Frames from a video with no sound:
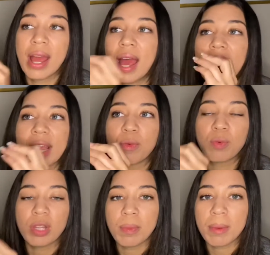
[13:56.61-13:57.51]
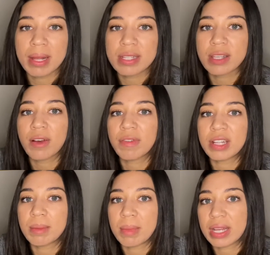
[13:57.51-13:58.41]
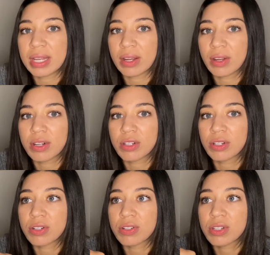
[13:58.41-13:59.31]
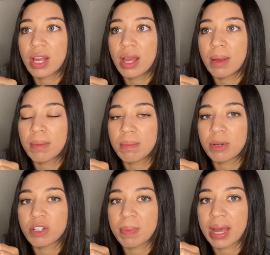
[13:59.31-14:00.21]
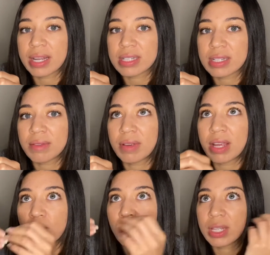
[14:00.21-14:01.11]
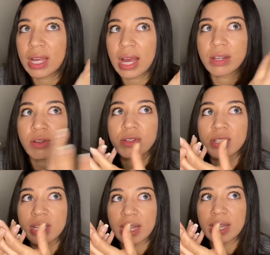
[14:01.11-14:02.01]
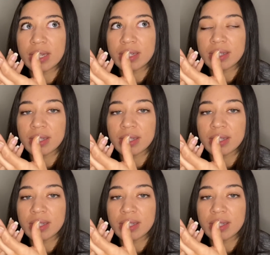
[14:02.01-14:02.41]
I can really put myself in the main character's perspective and really understand